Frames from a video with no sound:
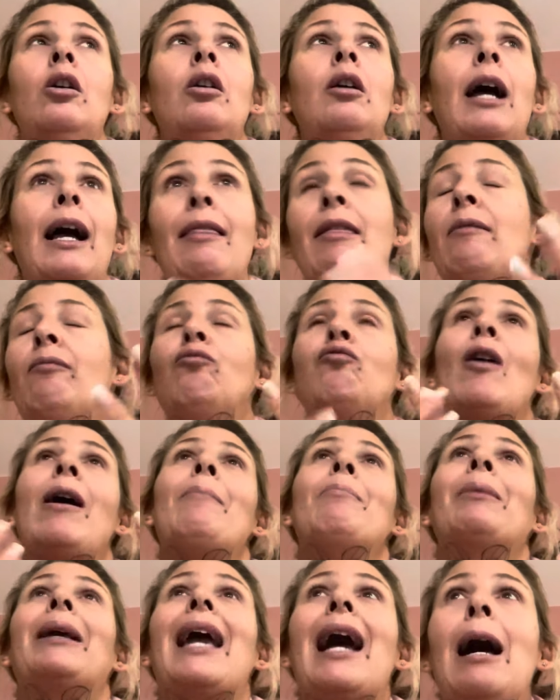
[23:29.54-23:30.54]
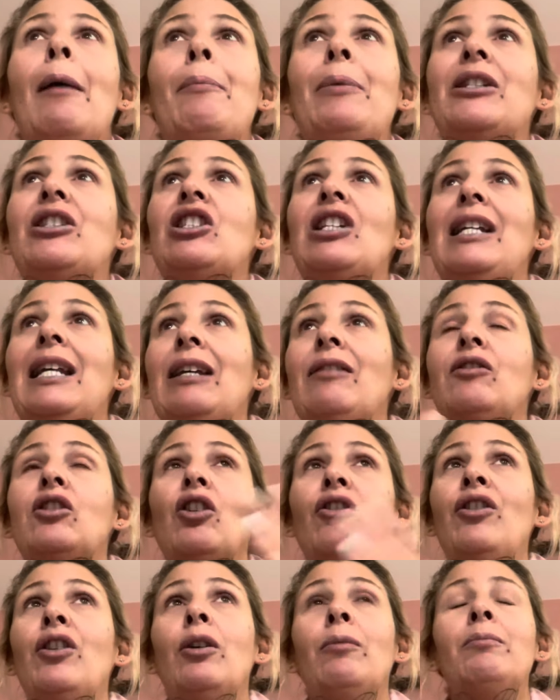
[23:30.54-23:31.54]
and then ram cabbage leaves
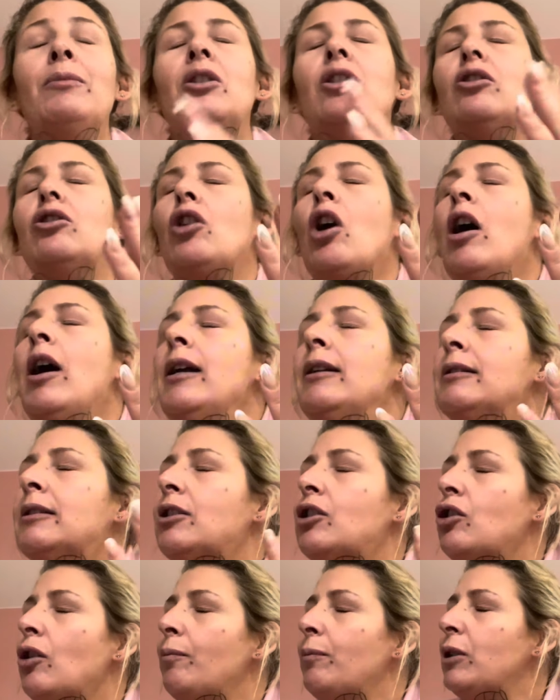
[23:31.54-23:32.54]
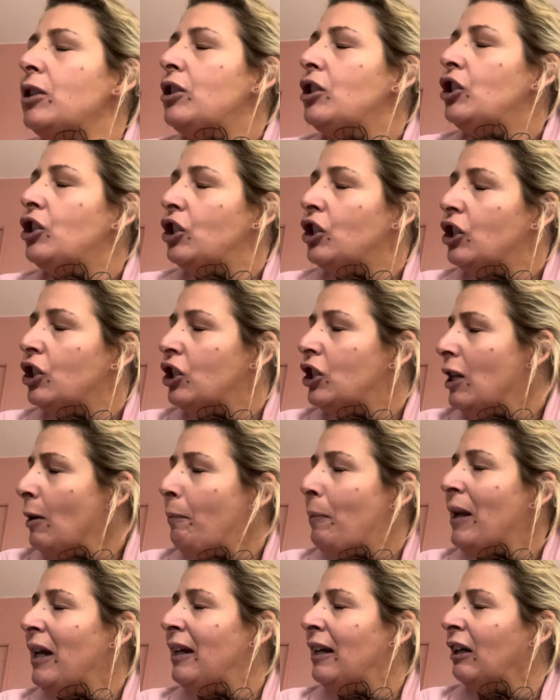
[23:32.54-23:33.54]
on them to try and stop the
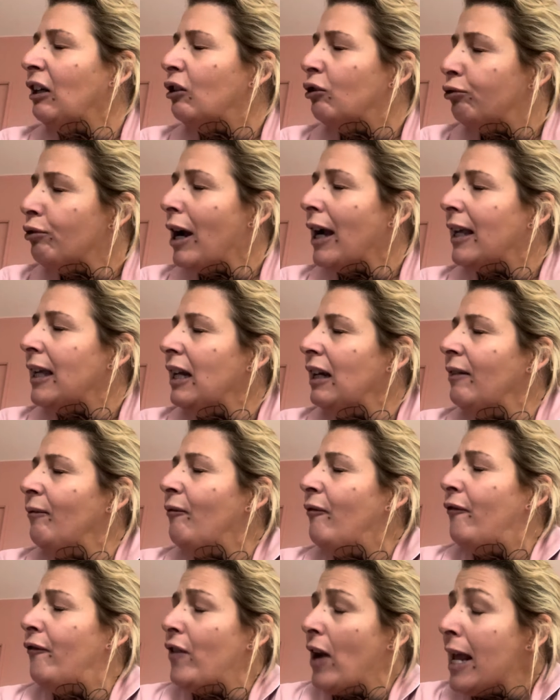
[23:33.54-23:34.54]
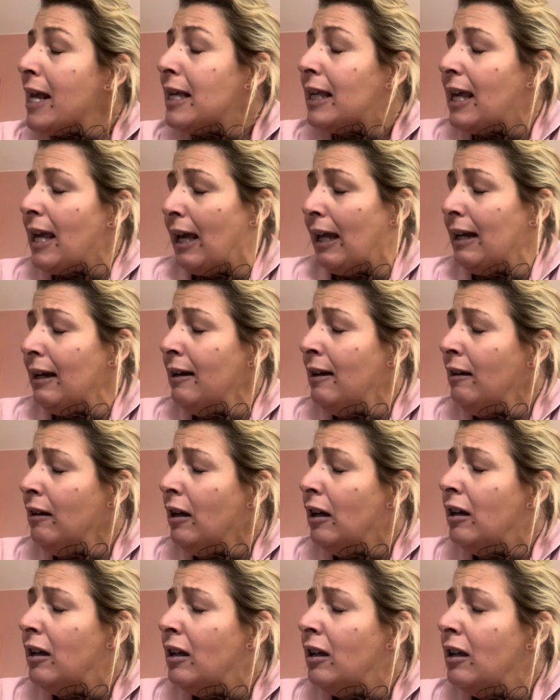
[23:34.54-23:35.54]
chipping and cracking and flaking.
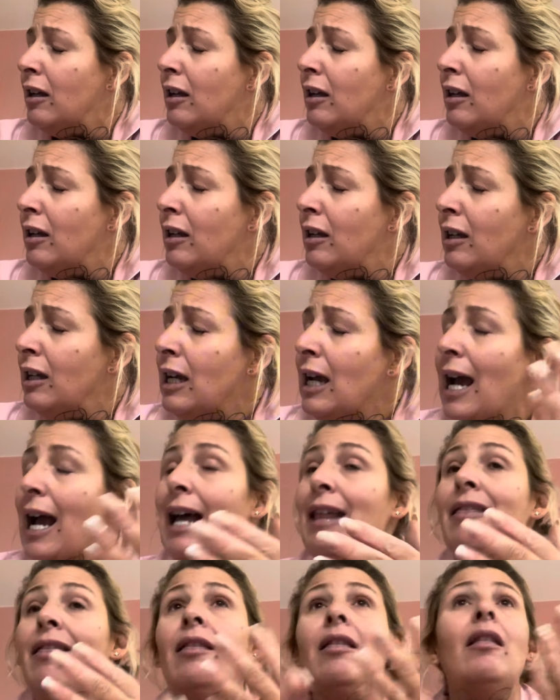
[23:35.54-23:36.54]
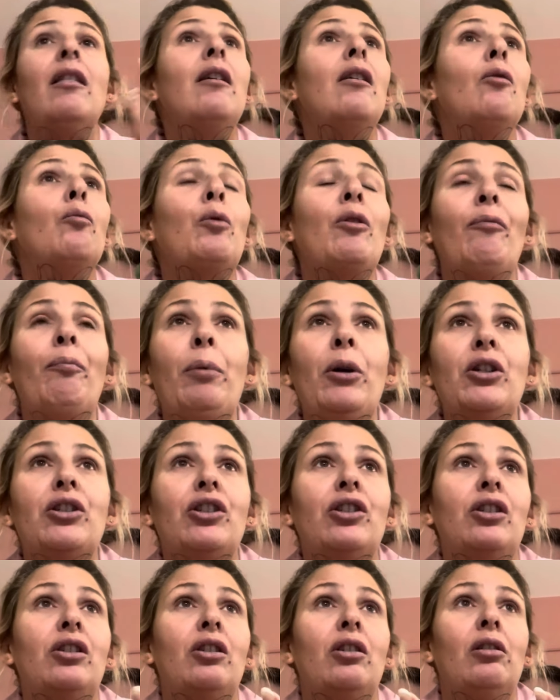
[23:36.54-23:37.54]
And we've
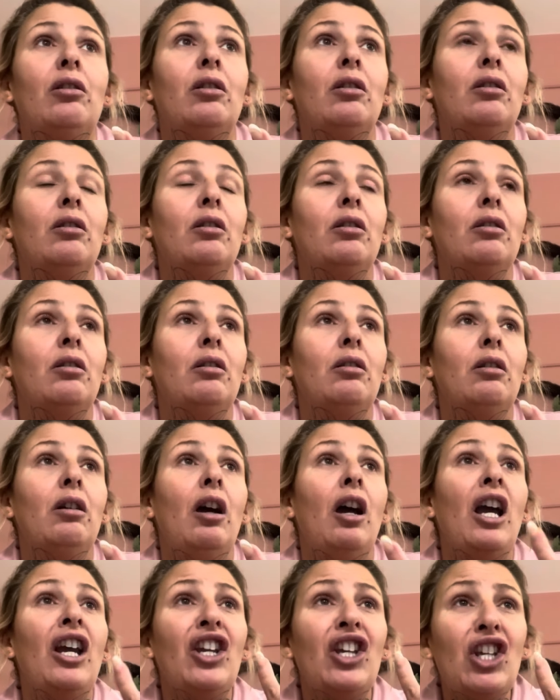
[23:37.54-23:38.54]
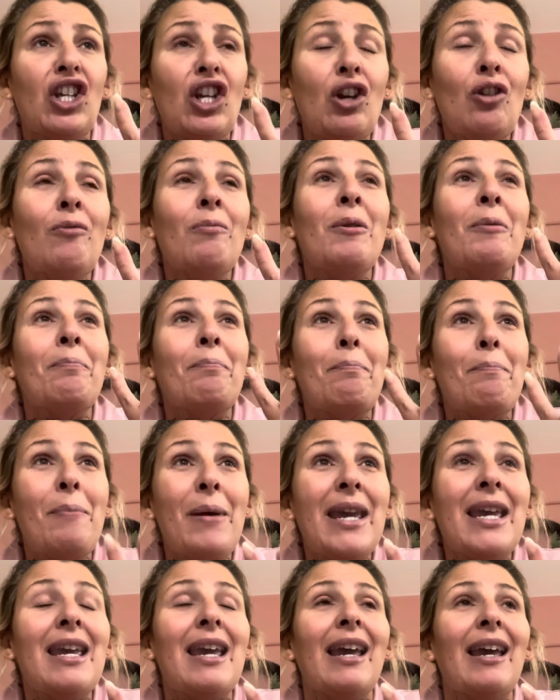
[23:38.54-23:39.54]
pushed a human
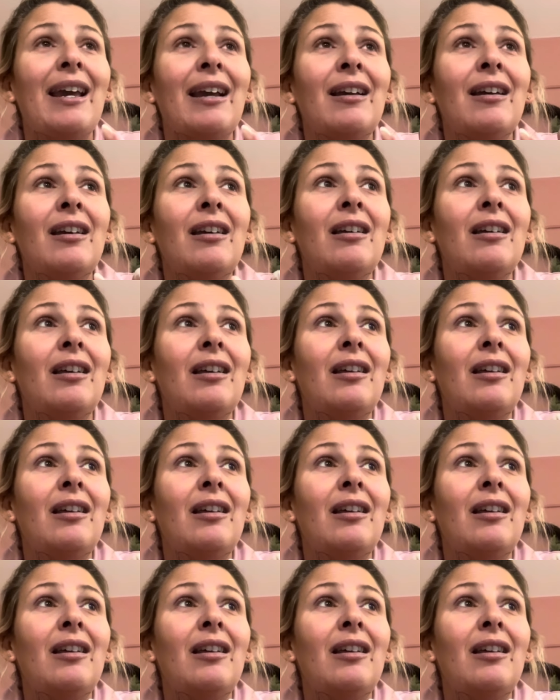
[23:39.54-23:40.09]
being